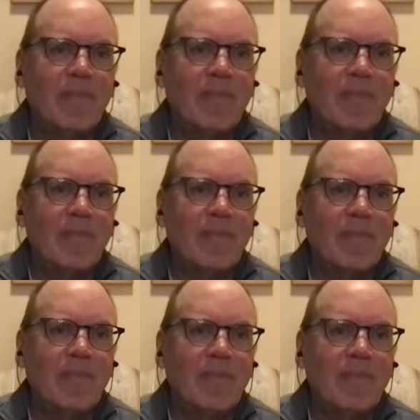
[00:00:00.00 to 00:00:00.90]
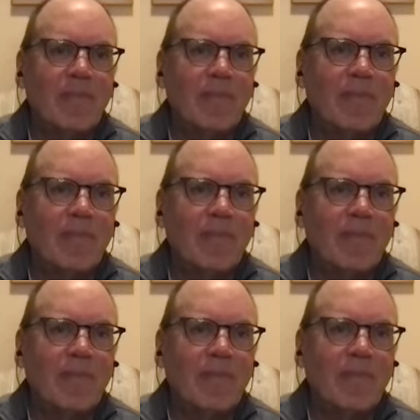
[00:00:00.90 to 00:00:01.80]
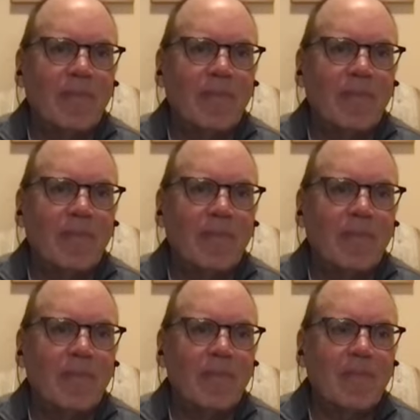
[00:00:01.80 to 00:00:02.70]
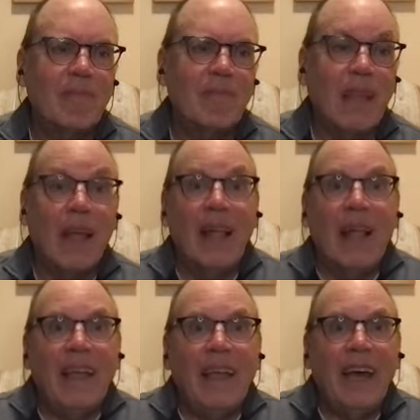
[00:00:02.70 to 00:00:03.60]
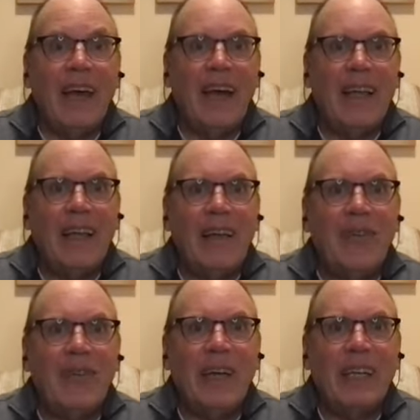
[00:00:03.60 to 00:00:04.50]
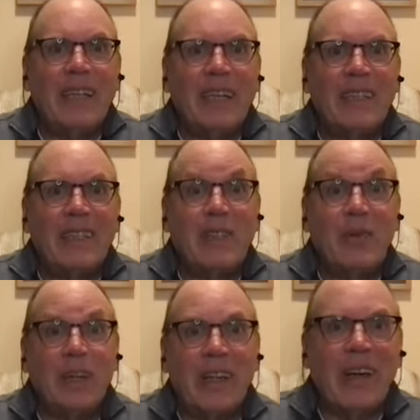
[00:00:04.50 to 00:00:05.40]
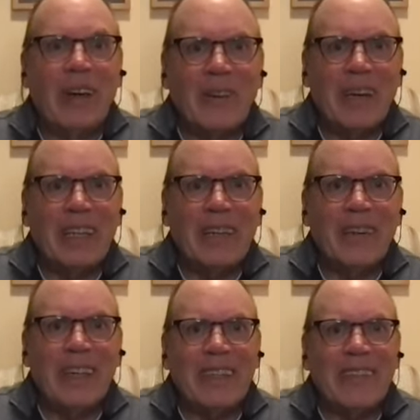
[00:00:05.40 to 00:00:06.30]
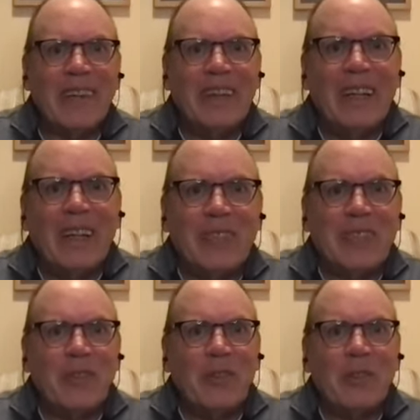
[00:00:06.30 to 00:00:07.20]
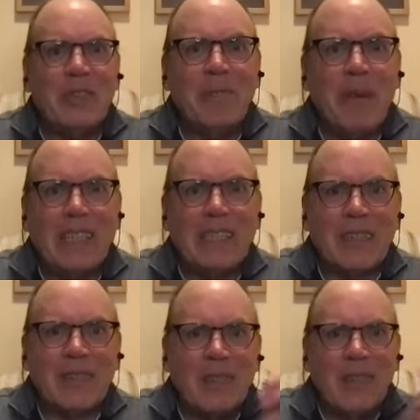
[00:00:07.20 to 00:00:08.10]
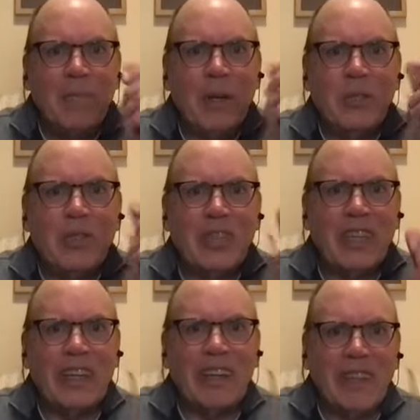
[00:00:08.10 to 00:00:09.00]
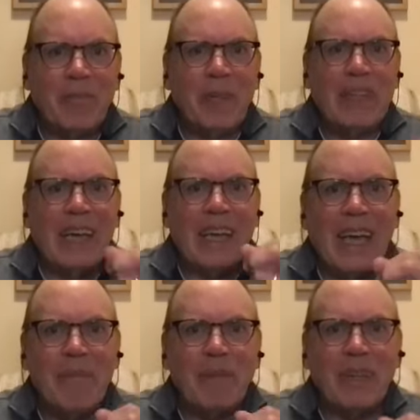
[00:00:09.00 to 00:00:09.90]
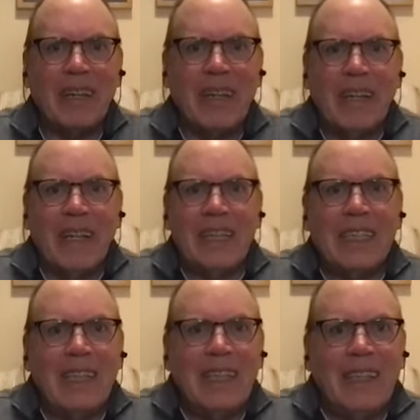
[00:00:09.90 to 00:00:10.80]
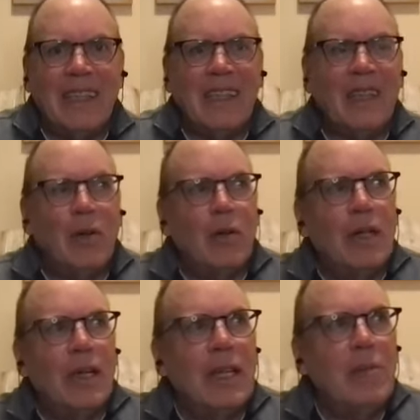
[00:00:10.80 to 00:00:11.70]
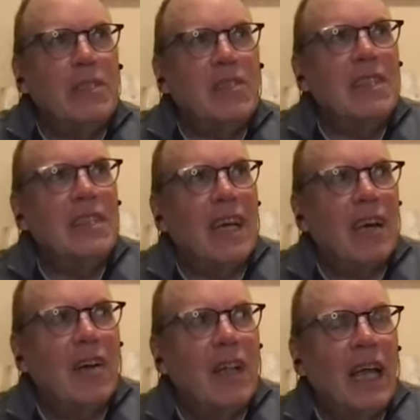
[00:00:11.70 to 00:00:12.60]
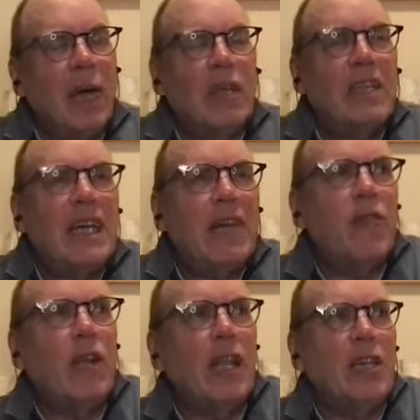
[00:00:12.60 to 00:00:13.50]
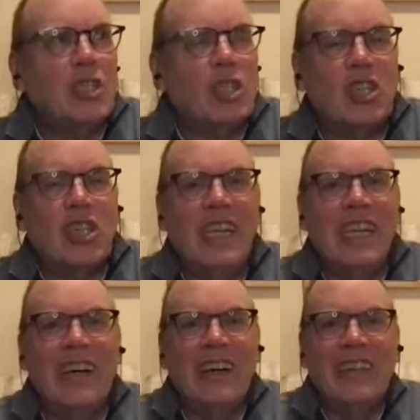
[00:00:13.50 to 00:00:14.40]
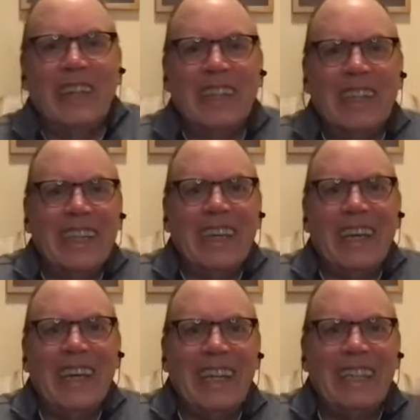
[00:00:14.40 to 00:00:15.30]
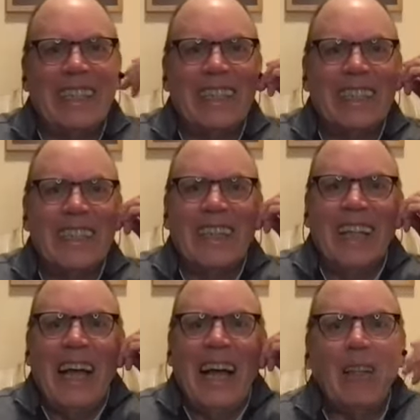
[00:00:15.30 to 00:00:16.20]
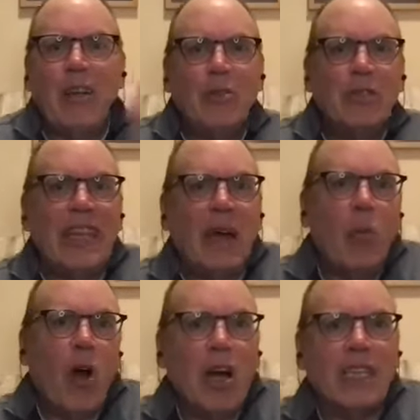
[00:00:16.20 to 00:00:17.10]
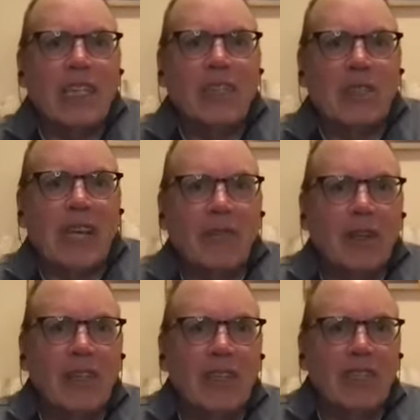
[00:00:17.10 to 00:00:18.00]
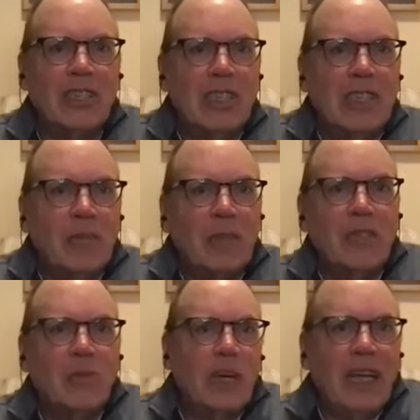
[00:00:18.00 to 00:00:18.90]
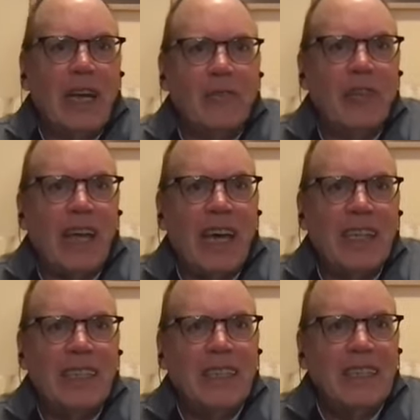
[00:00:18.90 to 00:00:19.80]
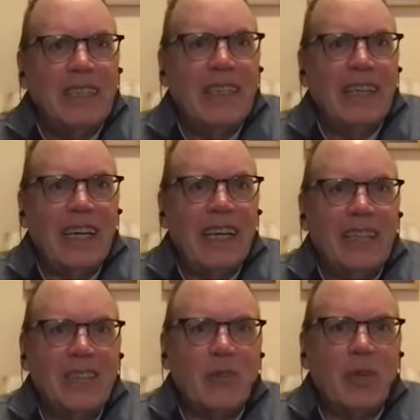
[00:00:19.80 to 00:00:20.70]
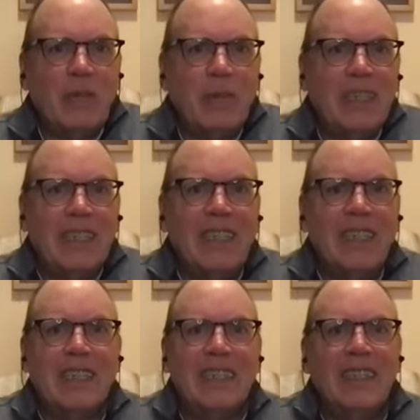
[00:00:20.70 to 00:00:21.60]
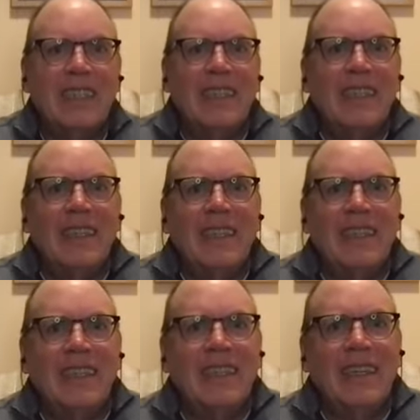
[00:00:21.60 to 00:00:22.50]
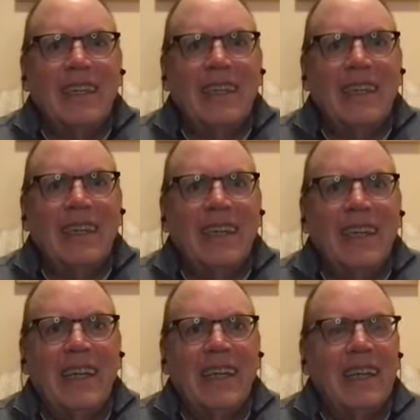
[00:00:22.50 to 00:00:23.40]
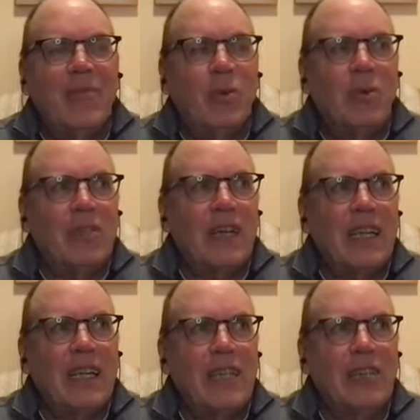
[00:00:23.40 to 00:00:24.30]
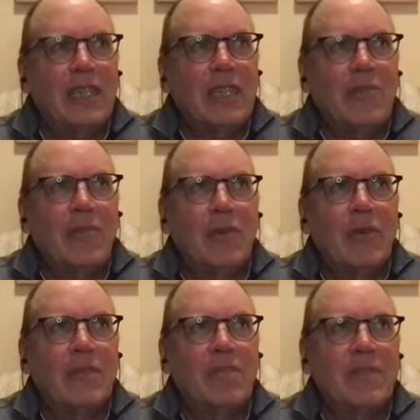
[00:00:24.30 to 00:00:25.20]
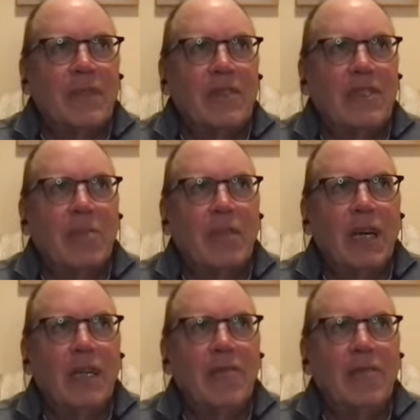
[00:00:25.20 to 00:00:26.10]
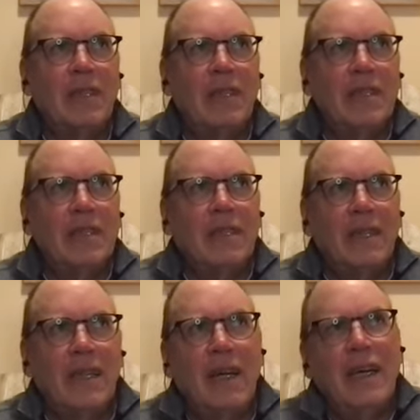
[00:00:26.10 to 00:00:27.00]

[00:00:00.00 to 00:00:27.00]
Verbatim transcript: figure out what thing brought you there yeah right and because you want to know right wait what, what's the what was the magic potion there that made that happen like you know uh, let me see now what did i have for lunch you know and how long was that walk i took after lunch because right after that then i had this great meditation yeah and and, and we're kind of looking for some kind of uh,